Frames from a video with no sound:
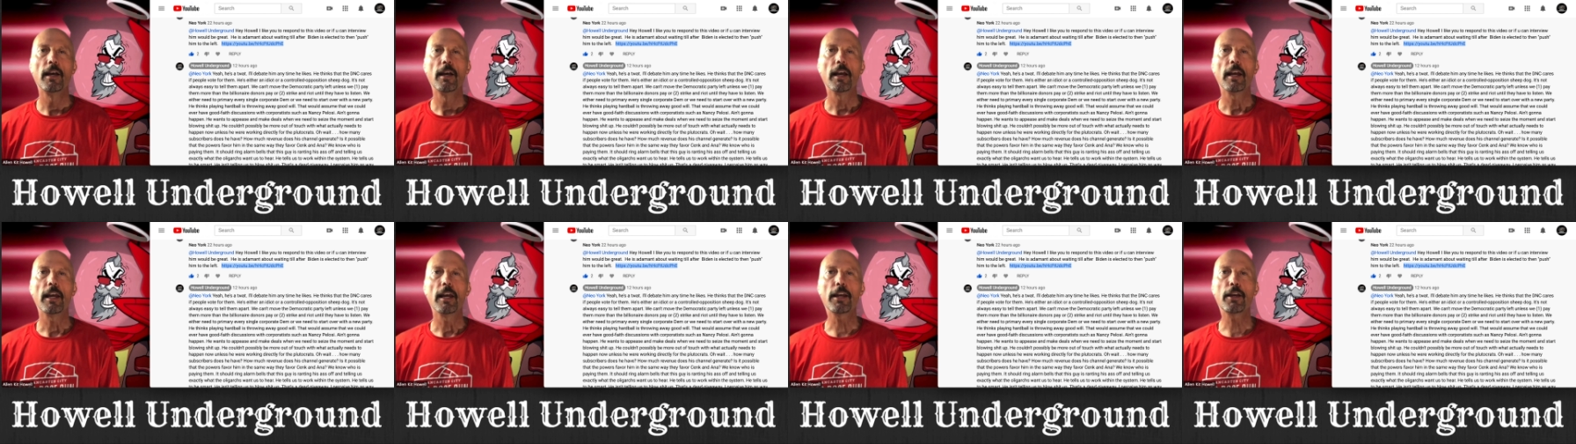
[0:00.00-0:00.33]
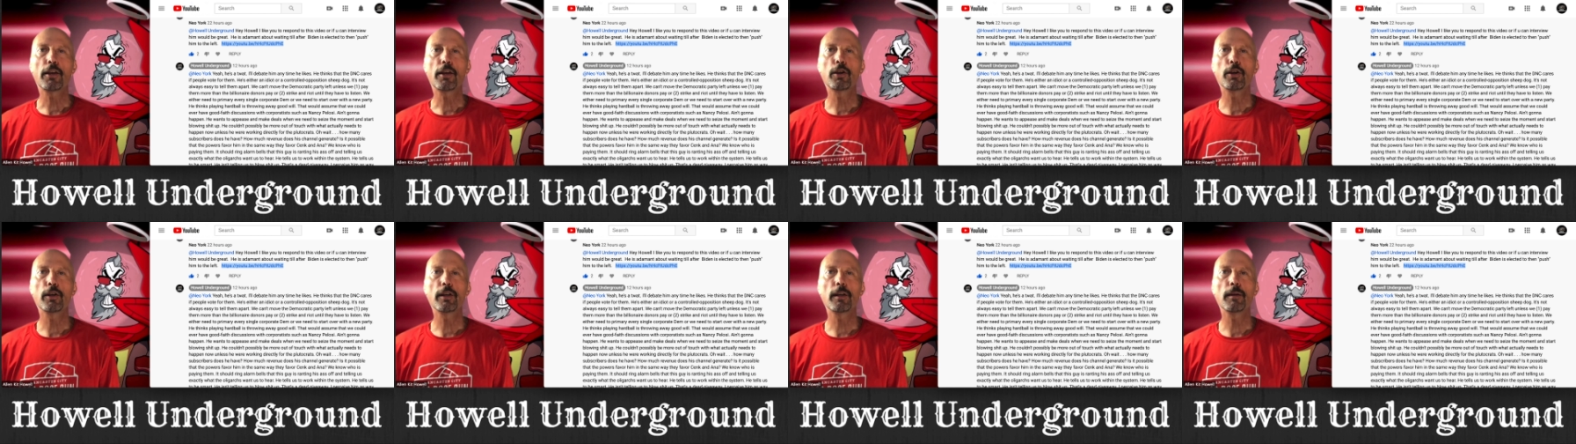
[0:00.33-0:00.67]
He
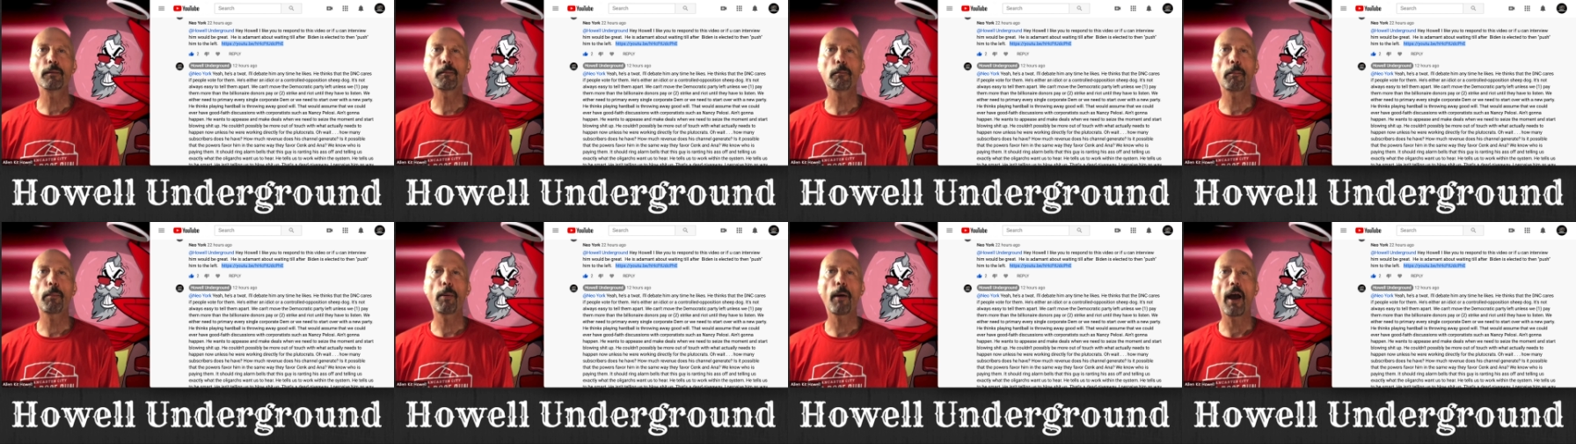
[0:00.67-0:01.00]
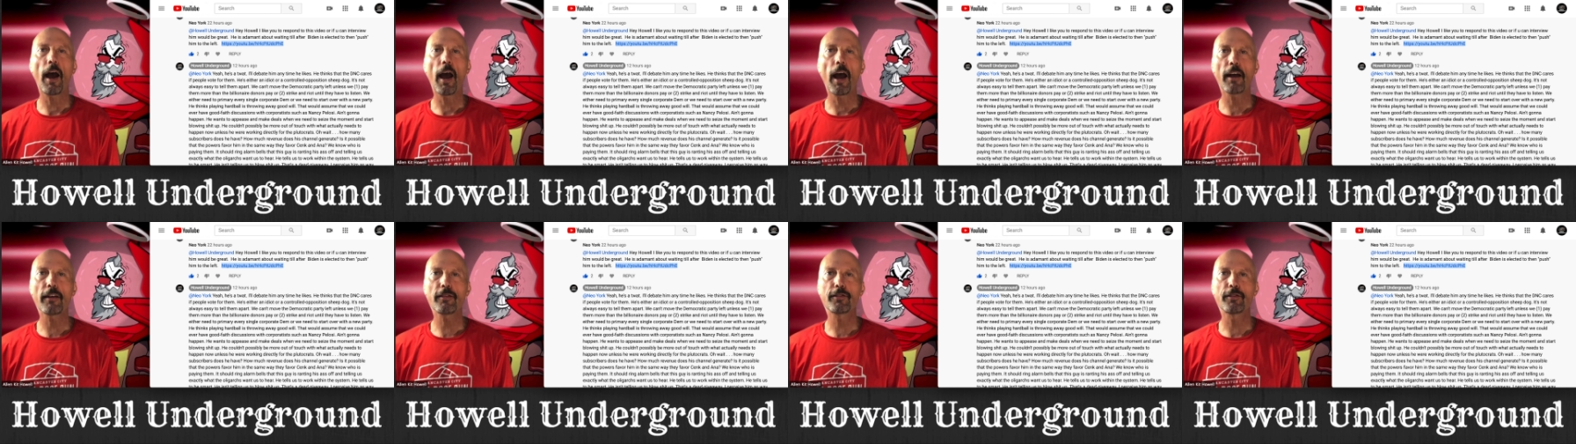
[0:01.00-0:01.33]
couldn't
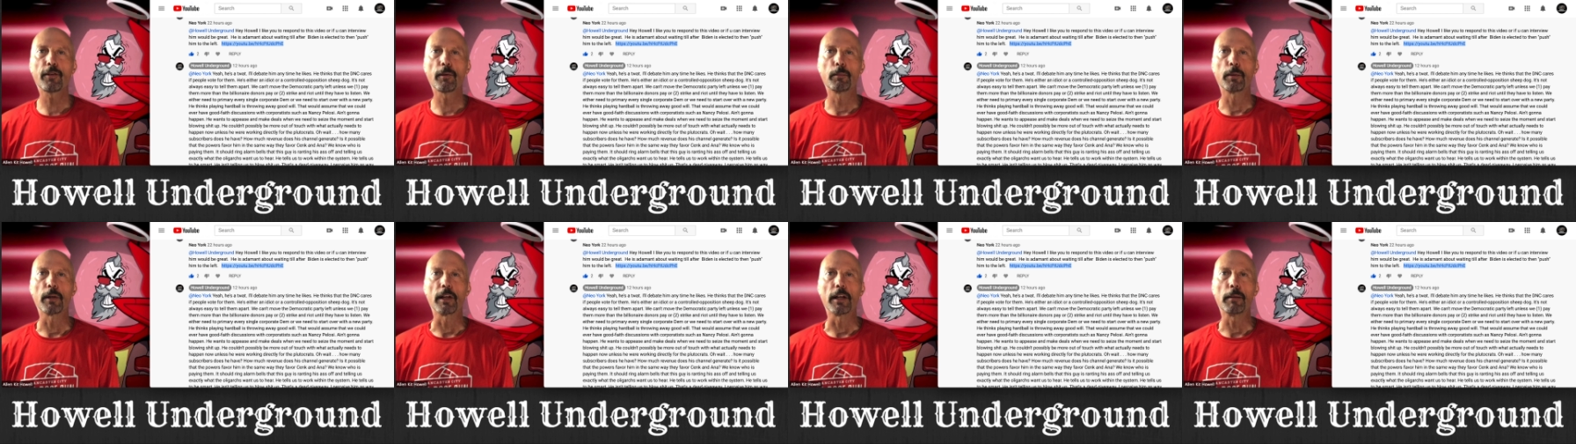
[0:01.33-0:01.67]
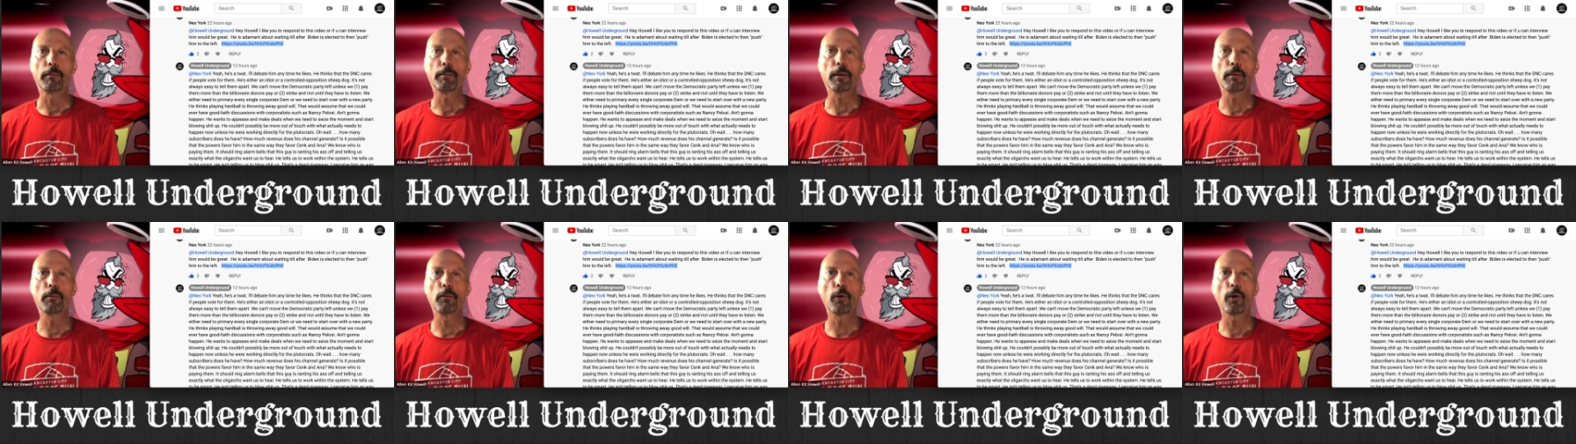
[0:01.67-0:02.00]
possibly
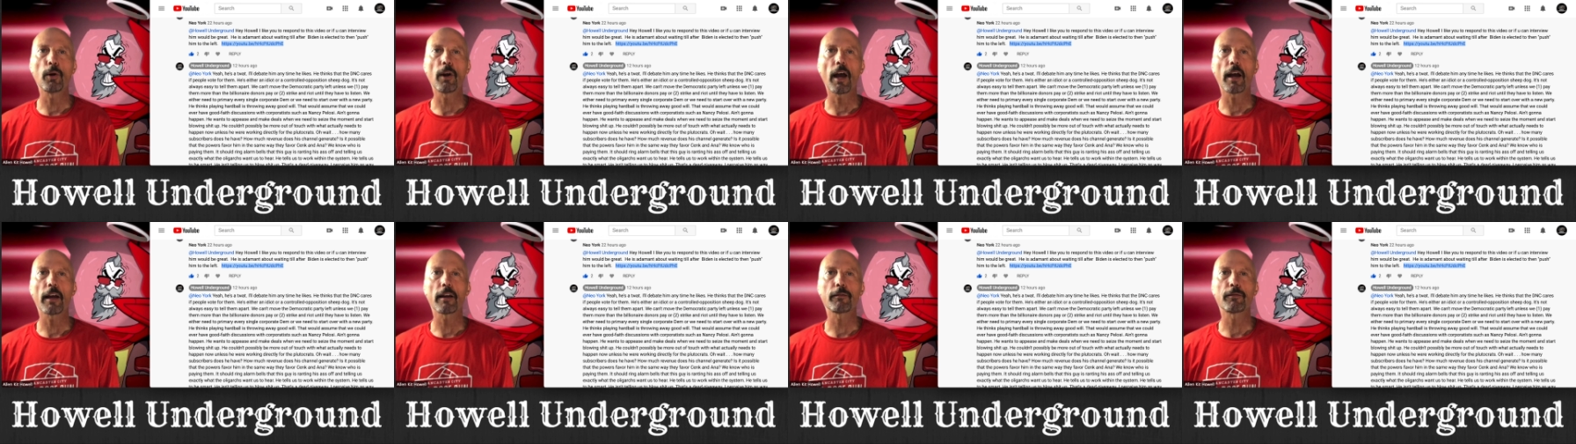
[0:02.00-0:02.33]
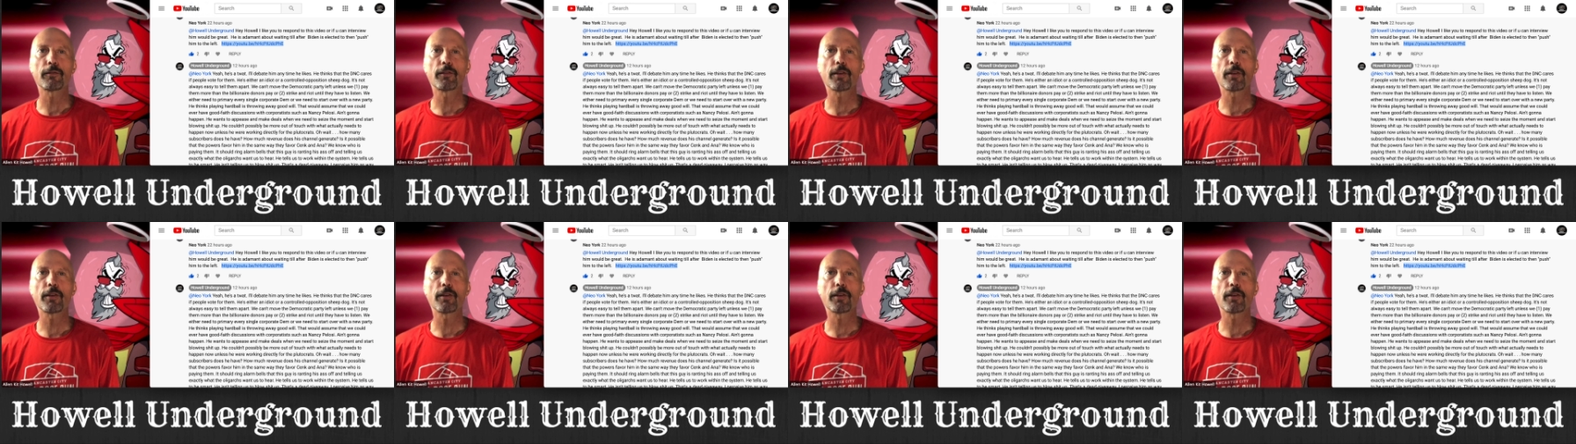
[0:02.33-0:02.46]
be more out of